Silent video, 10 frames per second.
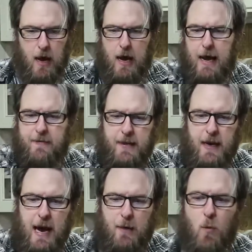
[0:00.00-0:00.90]
And
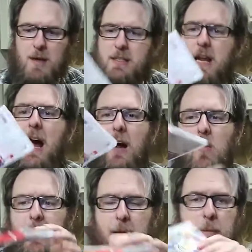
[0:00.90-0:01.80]
then I was not
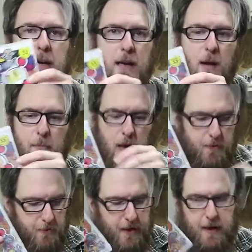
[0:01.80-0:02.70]
going to pick up
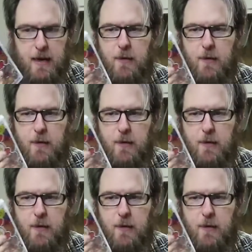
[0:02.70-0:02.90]
Bomberman.